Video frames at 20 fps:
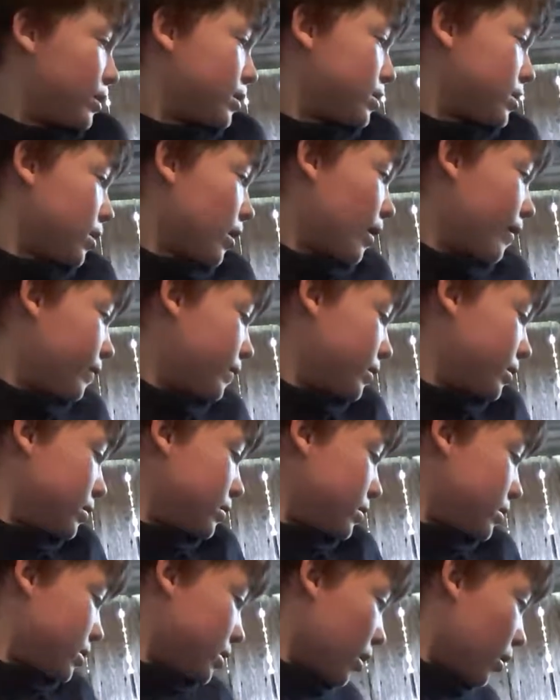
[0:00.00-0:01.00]
so I'm,
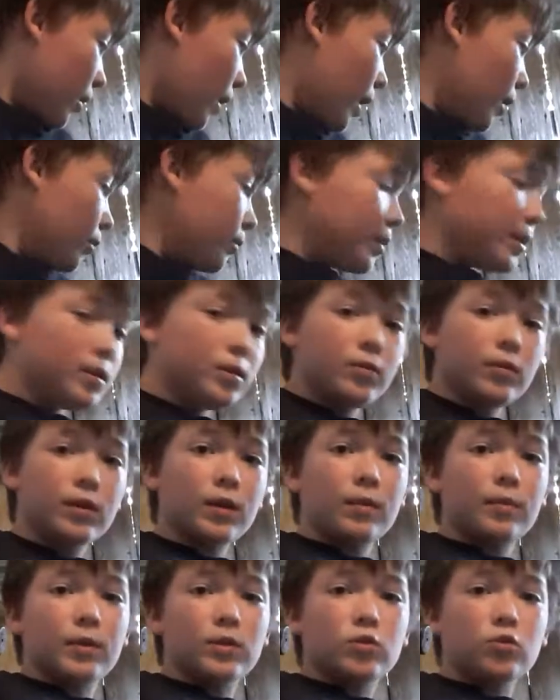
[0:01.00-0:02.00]
so I'll be
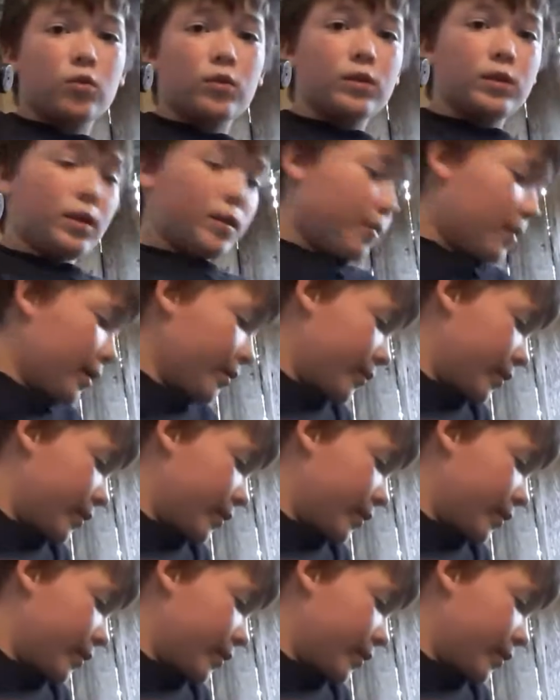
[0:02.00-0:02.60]
doing a majority of my